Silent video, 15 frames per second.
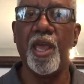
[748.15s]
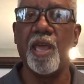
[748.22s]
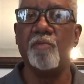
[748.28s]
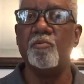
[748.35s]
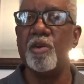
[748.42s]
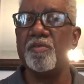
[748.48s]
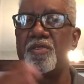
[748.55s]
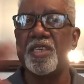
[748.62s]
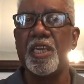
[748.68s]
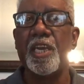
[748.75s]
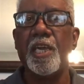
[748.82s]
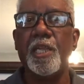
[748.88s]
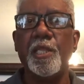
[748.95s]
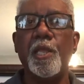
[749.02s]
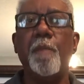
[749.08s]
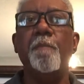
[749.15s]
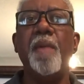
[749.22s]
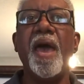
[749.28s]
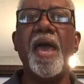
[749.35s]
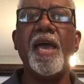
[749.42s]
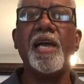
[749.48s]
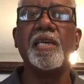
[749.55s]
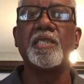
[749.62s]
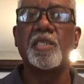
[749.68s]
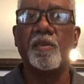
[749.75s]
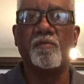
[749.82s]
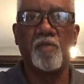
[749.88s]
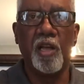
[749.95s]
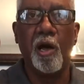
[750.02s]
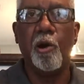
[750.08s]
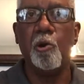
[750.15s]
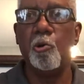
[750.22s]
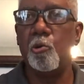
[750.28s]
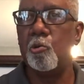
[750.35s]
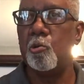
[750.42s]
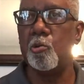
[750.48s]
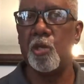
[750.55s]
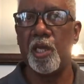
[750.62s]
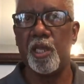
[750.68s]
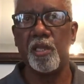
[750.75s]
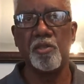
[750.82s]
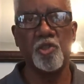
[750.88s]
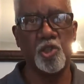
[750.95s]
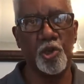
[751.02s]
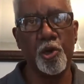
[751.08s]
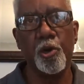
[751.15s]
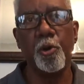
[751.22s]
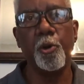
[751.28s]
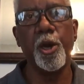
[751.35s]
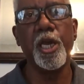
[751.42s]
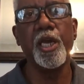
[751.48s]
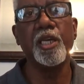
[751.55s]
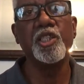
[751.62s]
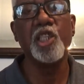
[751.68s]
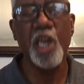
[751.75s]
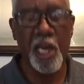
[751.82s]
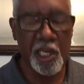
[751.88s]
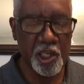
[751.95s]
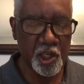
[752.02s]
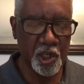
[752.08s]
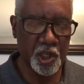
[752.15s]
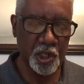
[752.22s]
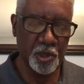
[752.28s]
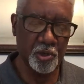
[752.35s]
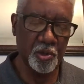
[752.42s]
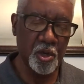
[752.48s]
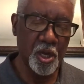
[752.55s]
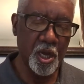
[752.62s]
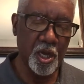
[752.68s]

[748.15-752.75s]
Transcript: and we've seen the mass of gold and jewelry attached to